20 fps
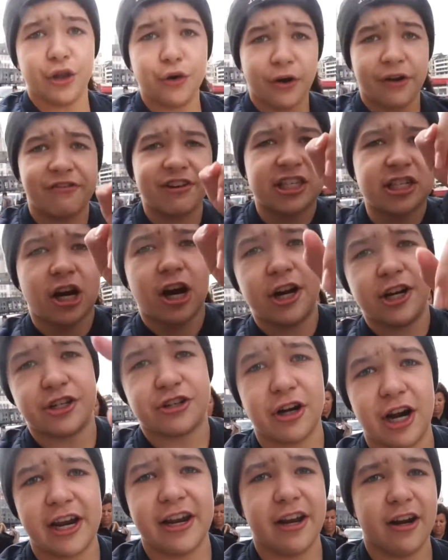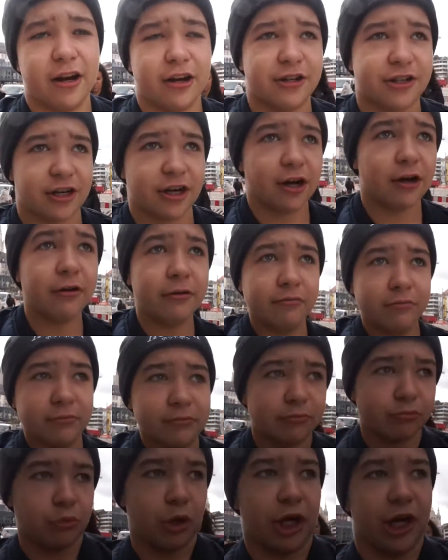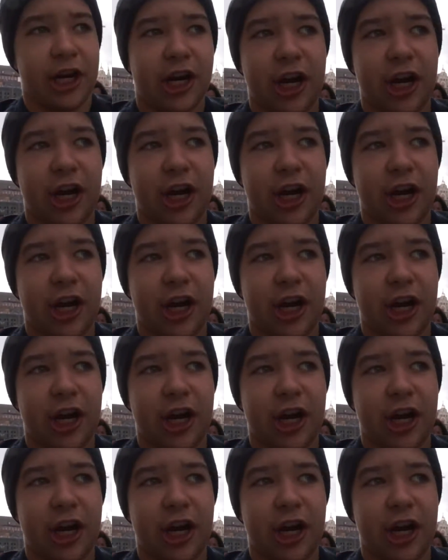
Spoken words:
Louis Vuitton is right here, so we're